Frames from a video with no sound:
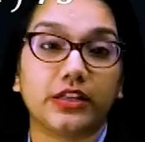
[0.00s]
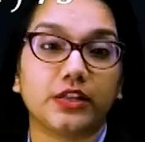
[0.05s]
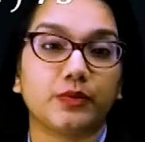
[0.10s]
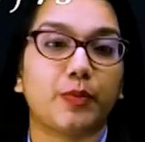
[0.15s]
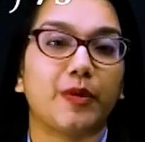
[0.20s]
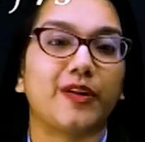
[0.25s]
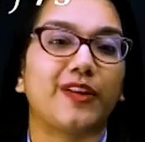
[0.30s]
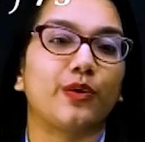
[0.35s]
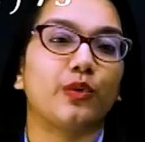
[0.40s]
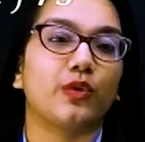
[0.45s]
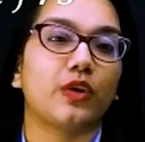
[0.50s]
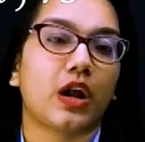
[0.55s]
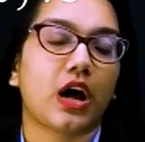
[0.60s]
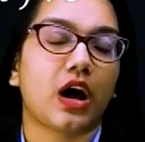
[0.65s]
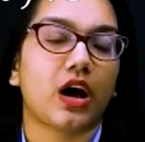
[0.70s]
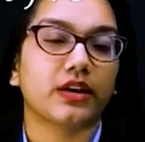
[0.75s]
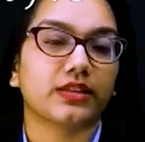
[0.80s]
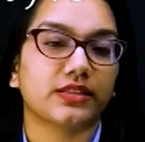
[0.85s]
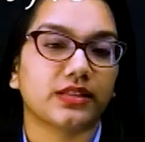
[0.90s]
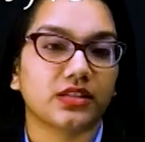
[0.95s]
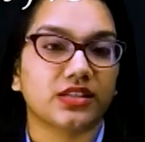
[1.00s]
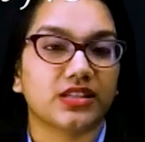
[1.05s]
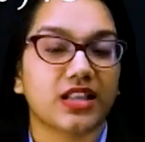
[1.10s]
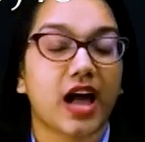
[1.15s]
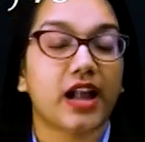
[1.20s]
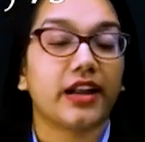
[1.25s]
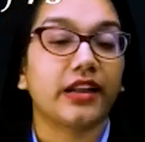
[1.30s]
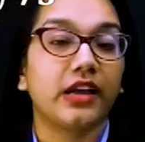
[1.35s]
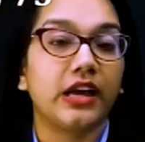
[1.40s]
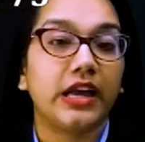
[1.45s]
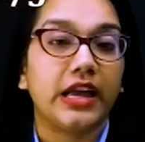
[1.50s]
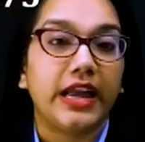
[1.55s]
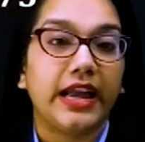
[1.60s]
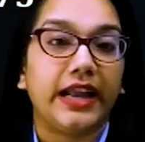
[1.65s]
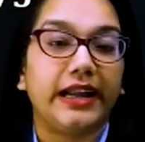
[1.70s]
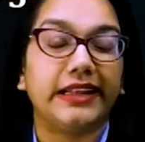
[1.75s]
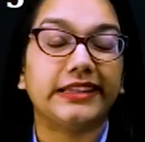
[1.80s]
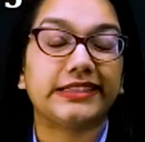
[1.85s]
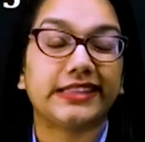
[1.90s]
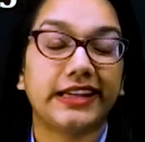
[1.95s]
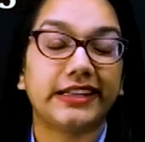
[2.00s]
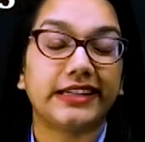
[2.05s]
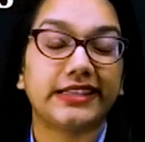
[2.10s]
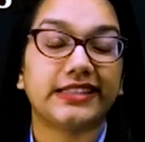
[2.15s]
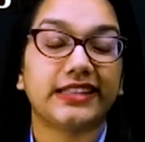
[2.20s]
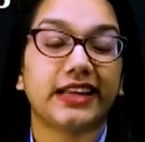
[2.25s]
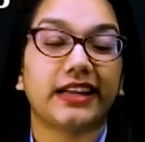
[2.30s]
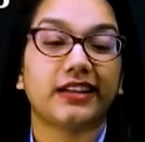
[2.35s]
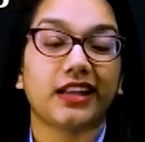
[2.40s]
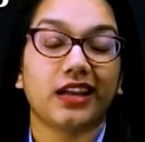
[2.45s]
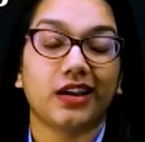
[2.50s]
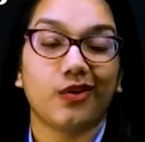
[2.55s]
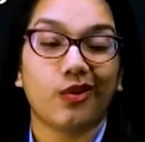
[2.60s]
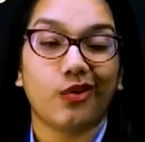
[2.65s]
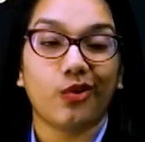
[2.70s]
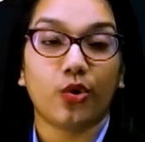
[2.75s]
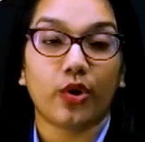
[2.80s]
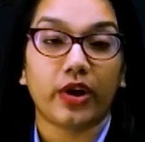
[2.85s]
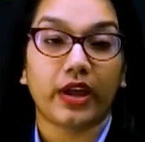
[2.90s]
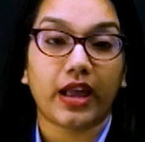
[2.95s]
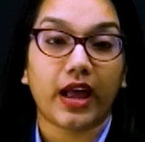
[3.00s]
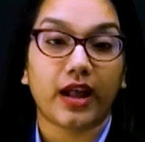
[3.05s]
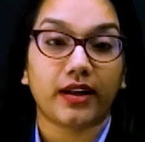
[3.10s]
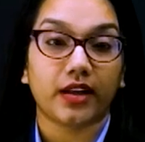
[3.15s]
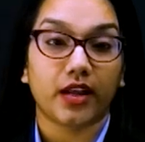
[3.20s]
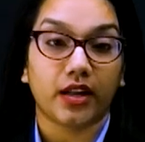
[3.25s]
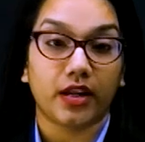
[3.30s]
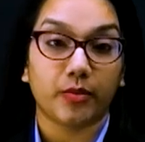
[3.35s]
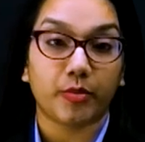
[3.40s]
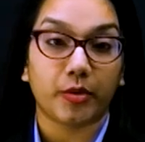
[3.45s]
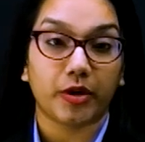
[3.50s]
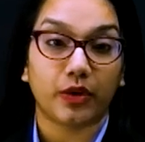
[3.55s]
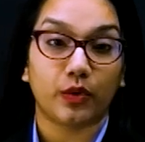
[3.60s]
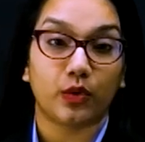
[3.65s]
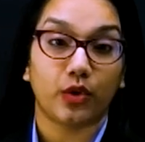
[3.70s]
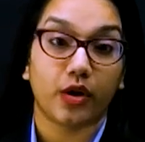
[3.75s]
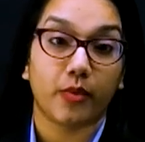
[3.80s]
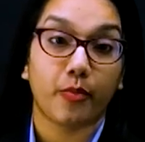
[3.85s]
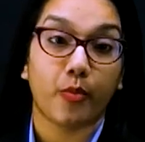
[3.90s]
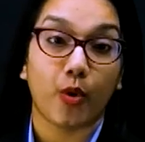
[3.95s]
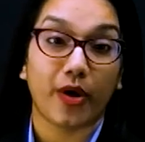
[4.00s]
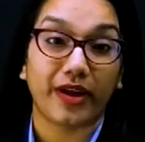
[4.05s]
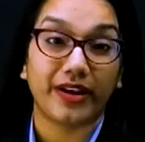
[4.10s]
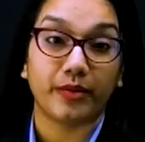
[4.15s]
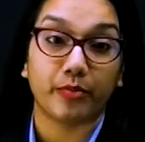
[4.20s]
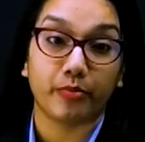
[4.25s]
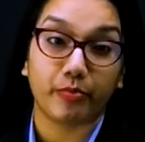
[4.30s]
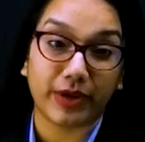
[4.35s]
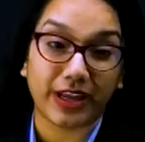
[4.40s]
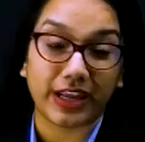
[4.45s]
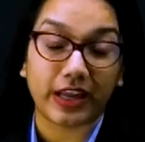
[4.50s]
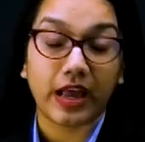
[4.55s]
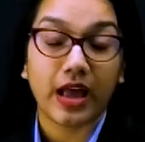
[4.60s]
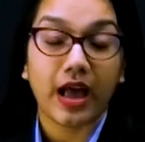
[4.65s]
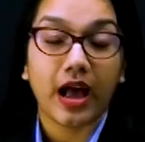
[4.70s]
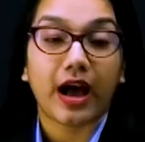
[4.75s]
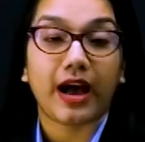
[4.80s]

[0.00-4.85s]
this particular arc such that it is intersecting OA at any particular point B.